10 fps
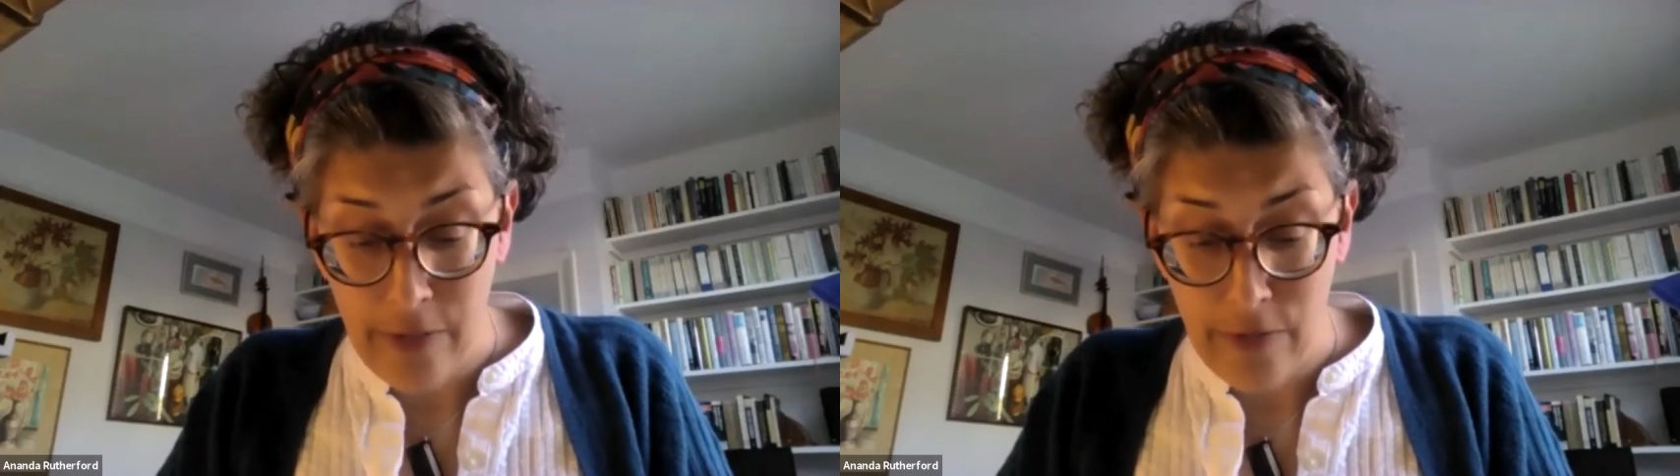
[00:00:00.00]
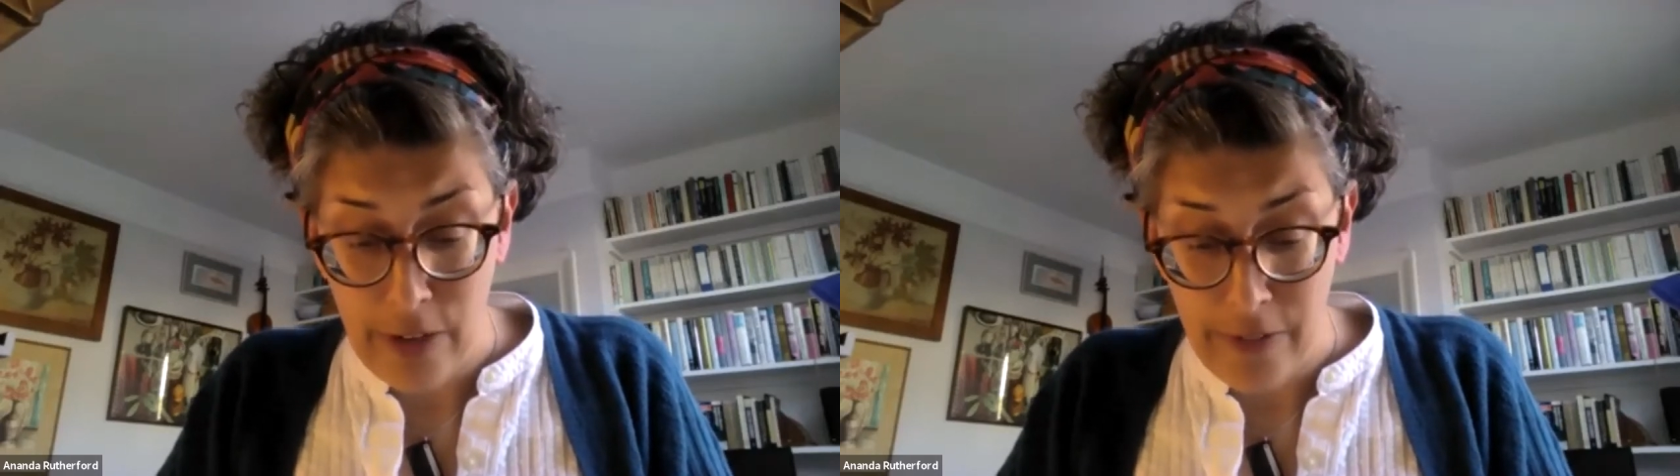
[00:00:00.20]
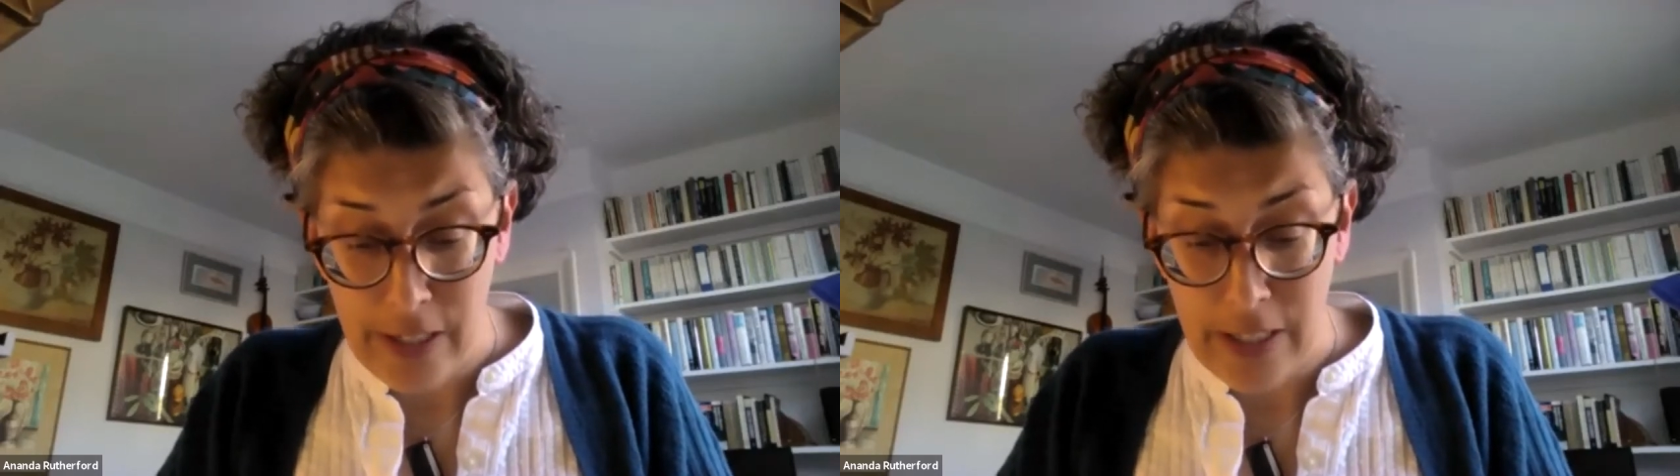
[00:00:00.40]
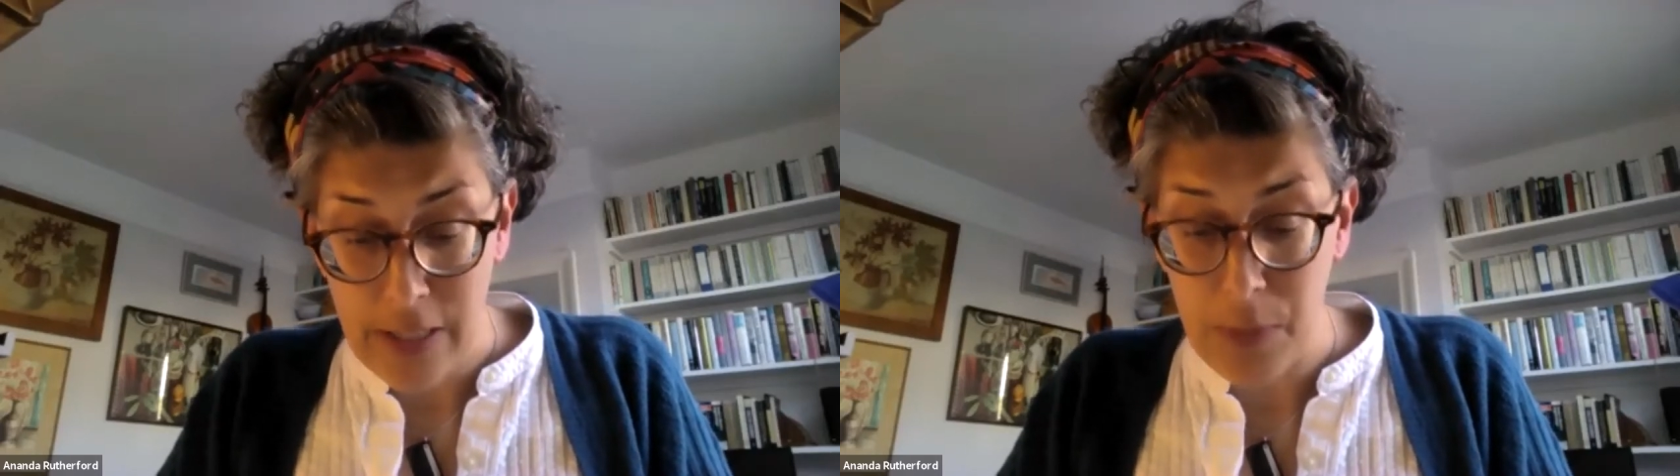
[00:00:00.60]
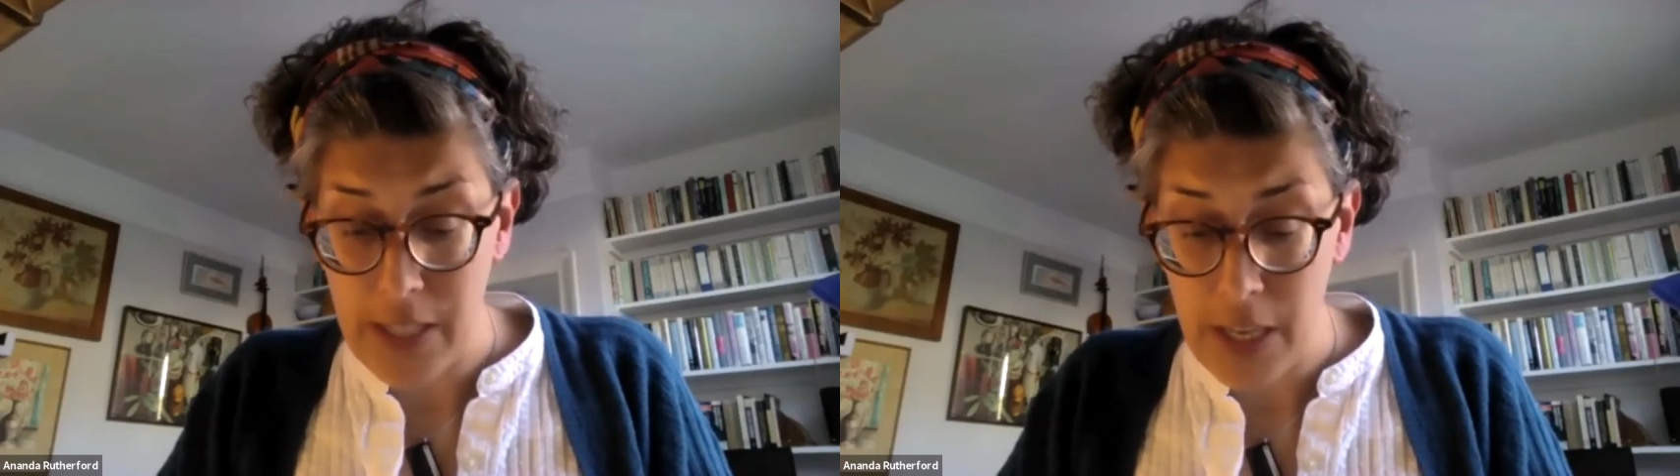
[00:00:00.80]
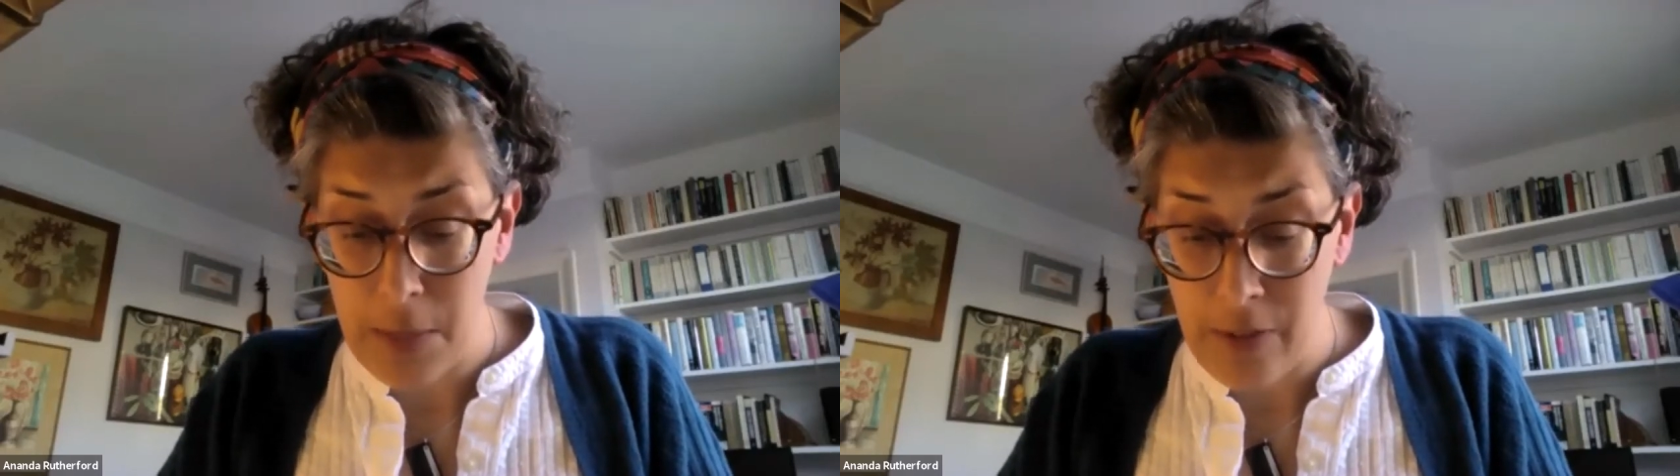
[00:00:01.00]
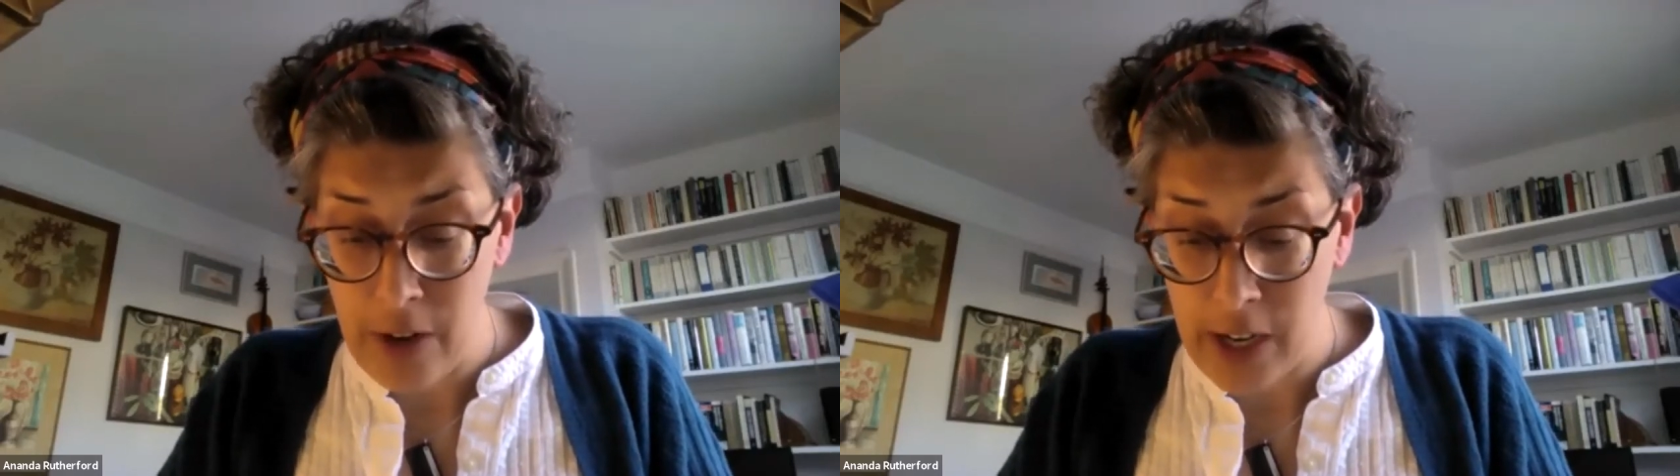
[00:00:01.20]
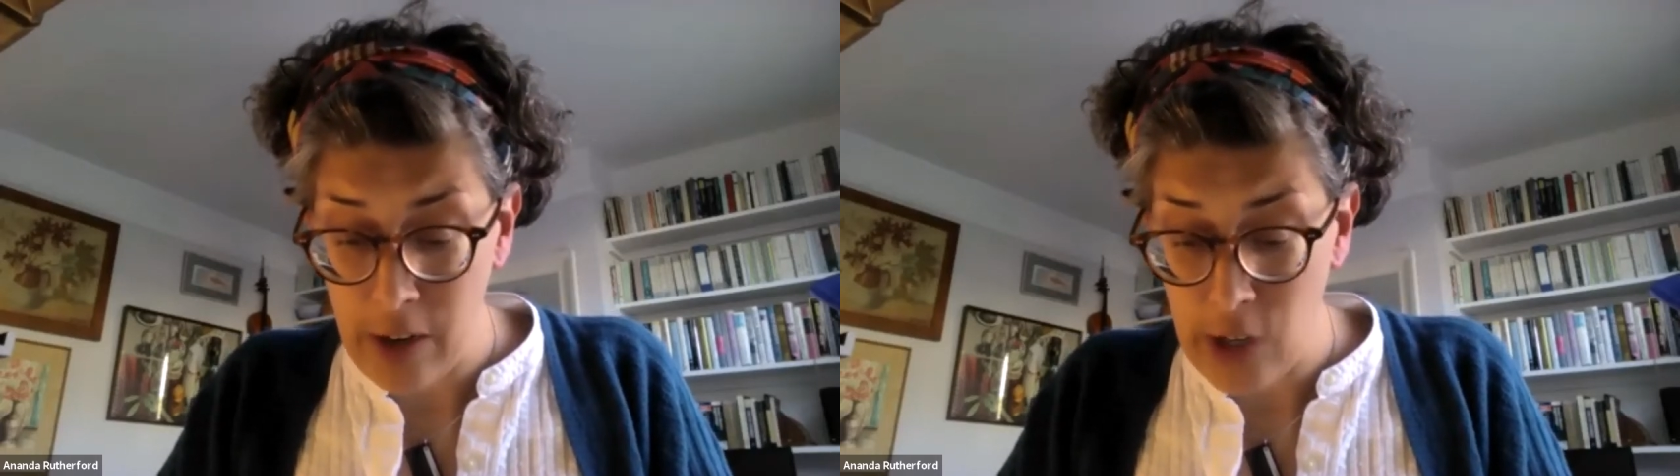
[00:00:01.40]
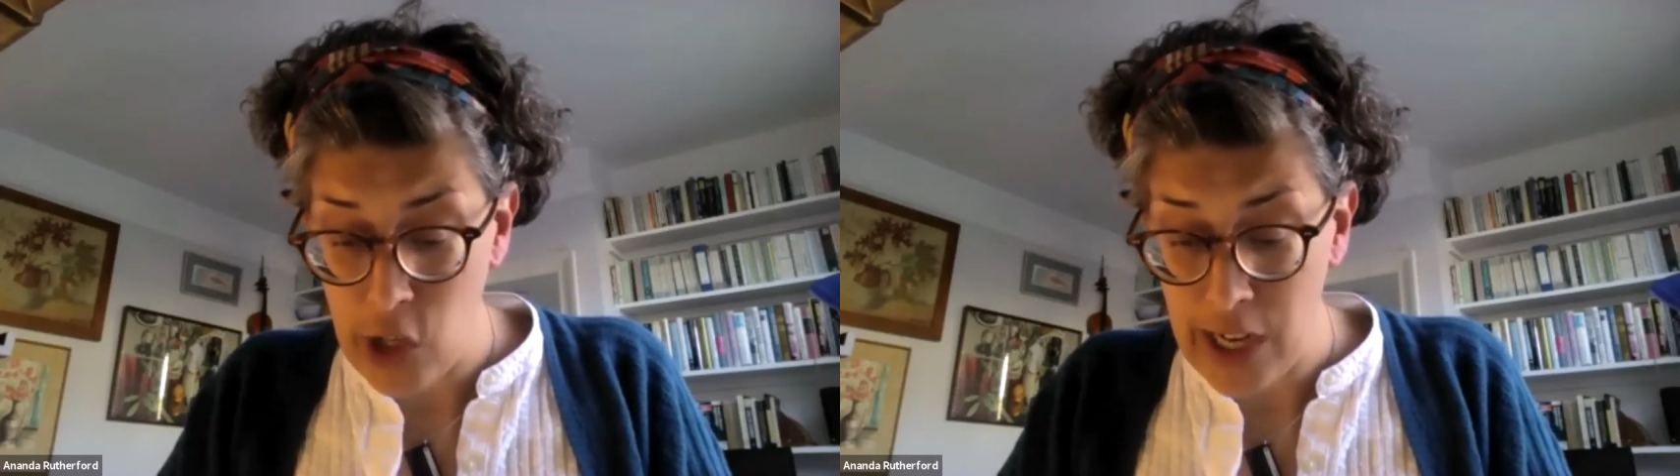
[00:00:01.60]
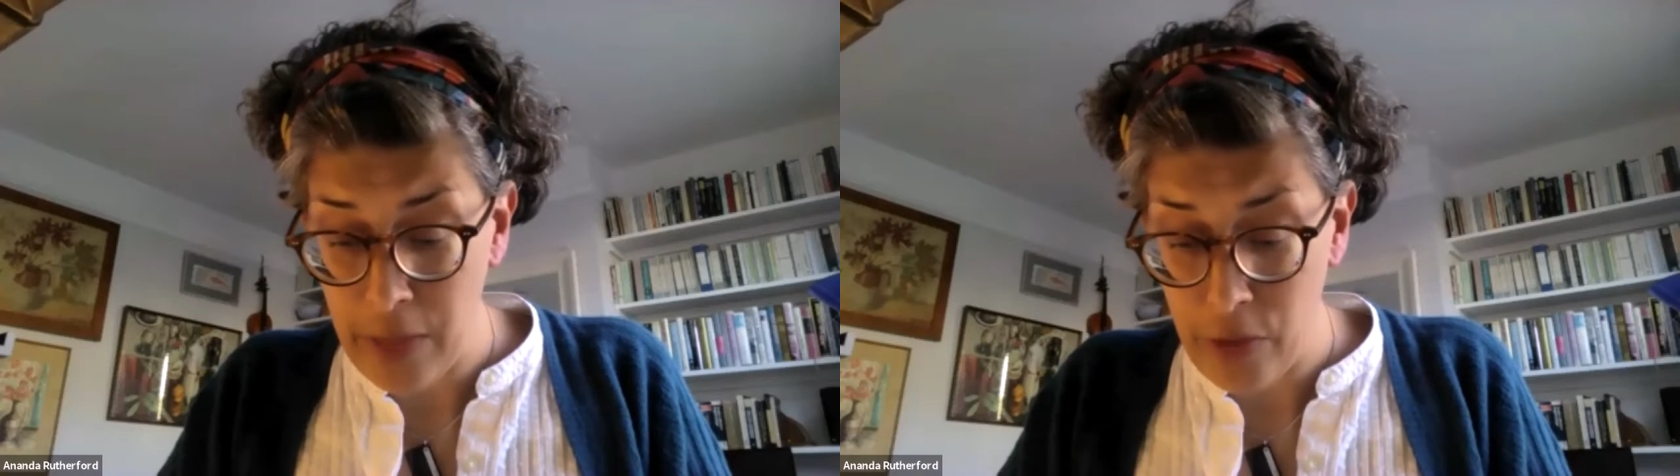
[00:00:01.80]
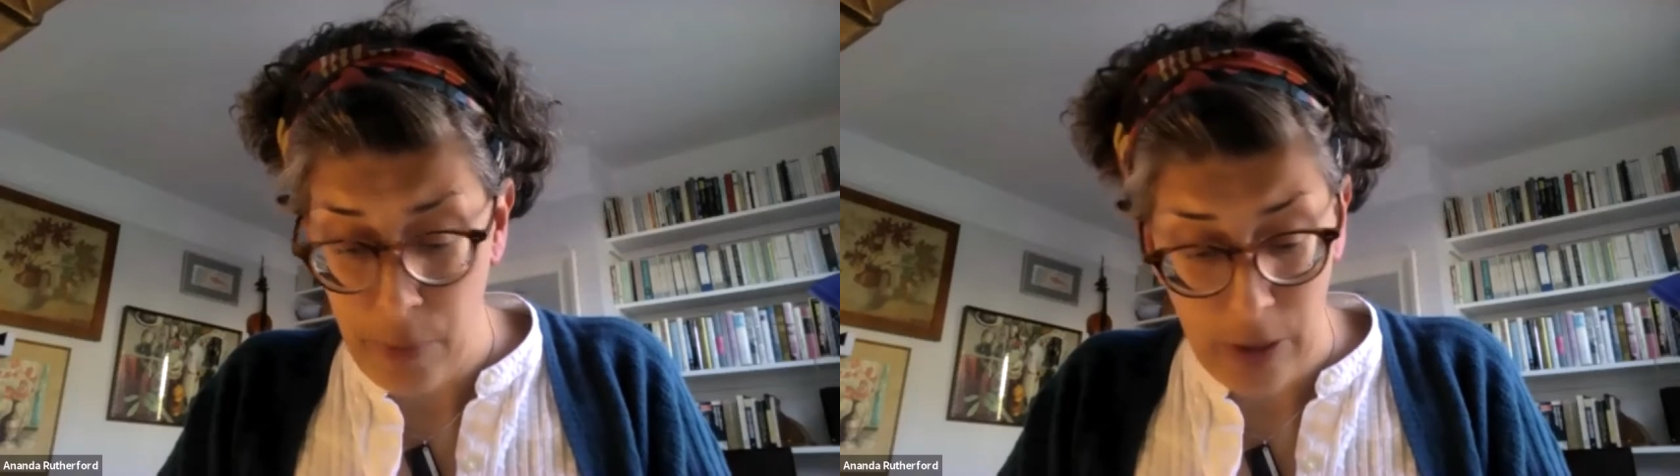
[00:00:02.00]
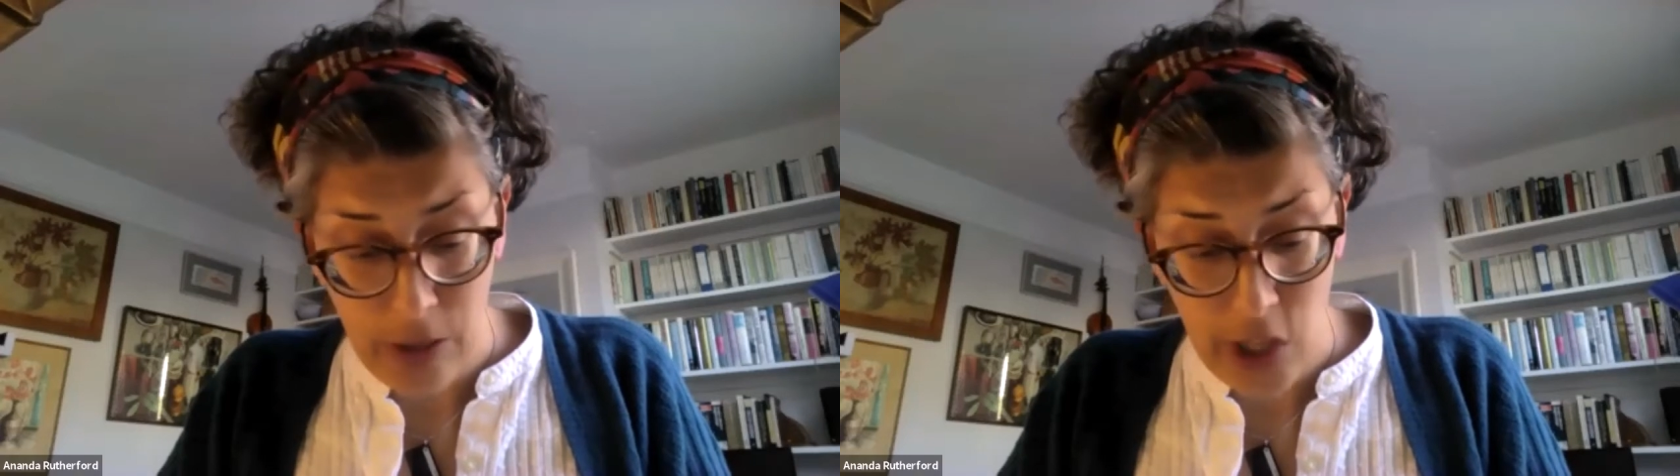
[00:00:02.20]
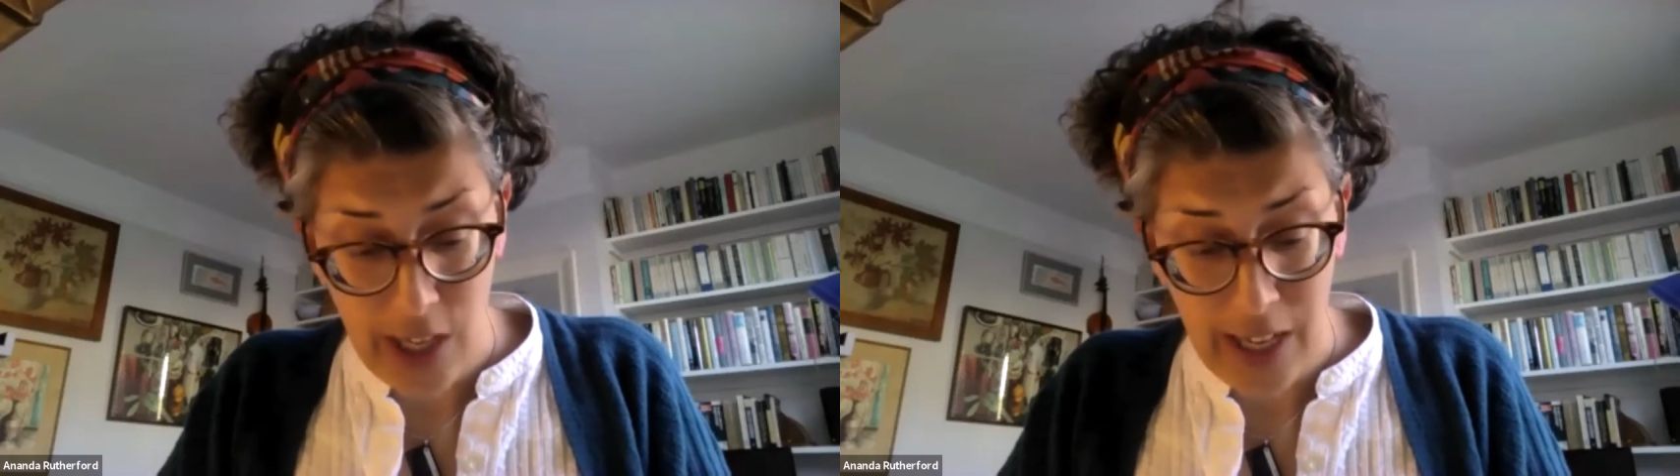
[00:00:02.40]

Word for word: Rivers, Museum of Archaeology and Anthropology